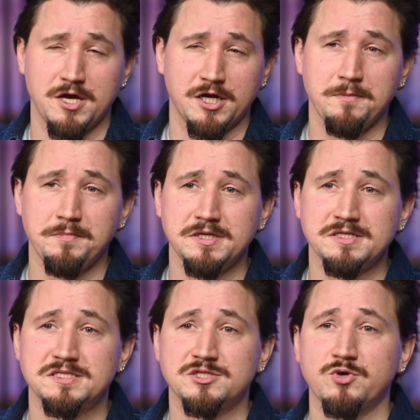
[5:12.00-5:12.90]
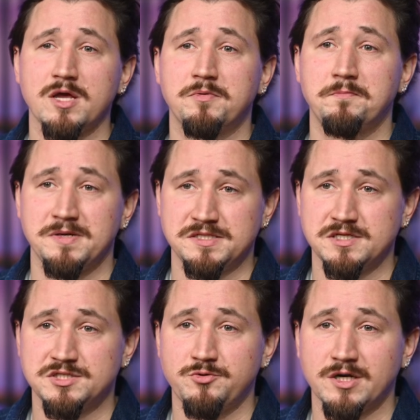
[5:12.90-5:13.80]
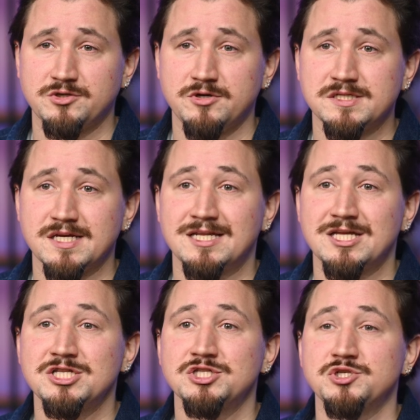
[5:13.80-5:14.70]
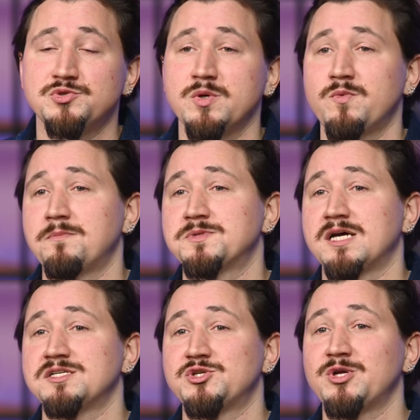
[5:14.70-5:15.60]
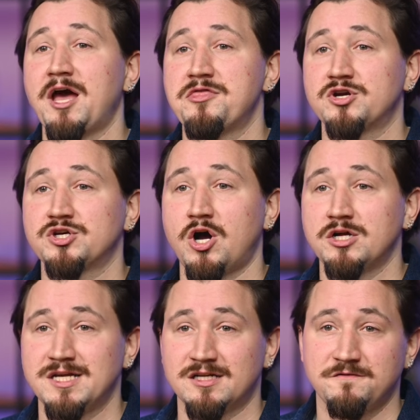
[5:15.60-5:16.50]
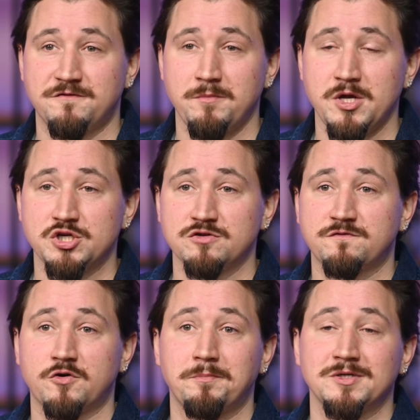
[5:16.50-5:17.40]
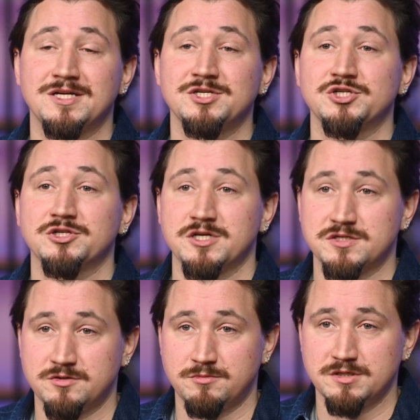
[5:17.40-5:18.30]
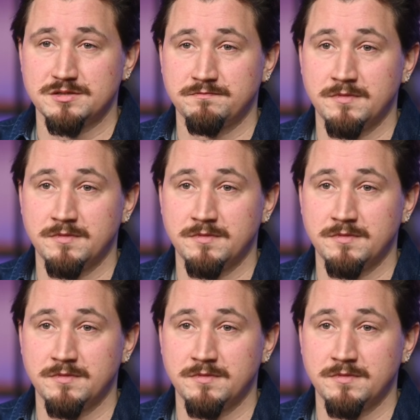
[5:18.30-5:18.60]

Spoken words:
Companies scrape business directories and industry websites to gather contact information for potential customers.